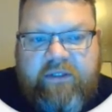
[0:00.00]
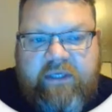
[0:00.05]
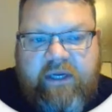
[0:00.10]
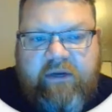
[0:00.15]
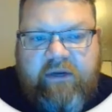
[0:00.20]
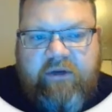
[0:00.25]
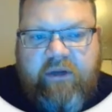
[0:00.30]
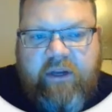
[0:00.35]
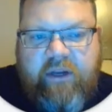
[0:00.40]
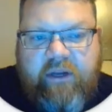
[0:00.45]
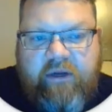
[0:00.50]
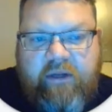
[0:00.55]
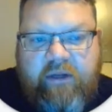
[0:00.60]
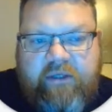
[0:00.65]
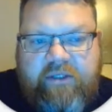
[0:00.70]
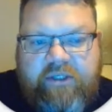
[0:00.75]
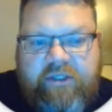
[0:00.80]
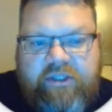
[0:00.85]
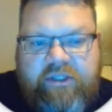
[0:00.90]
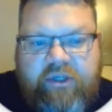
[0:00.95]
And here
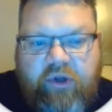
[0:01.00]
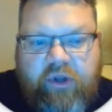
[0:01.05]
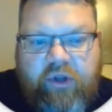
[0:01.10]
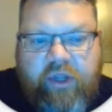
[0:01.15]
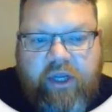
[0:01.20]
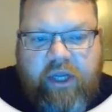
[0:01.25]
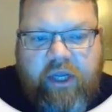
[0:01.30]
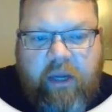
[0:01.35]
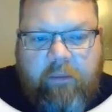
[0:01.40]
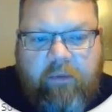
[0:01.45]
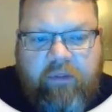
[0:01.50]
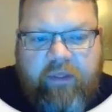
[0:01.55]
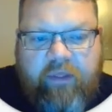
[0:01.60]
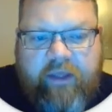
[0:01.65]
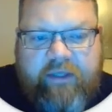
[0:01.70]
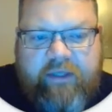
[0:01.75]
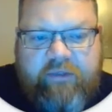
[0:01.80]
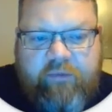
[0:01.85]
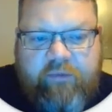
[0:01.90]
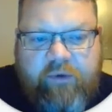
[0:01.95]
I'll just show you a couple
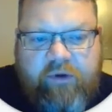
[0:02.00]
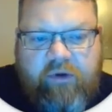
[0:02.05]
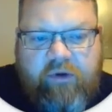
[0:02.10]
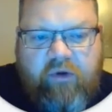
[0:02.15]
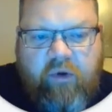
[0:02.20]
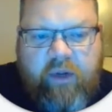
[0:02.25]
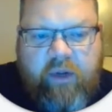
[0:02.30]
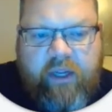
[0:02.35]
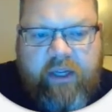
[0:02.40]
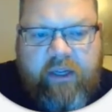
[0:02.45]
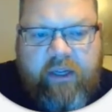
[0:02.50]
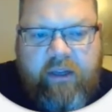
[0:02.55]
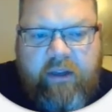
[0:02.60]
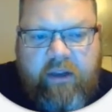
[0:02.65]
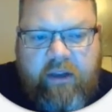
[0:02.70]
things real quick,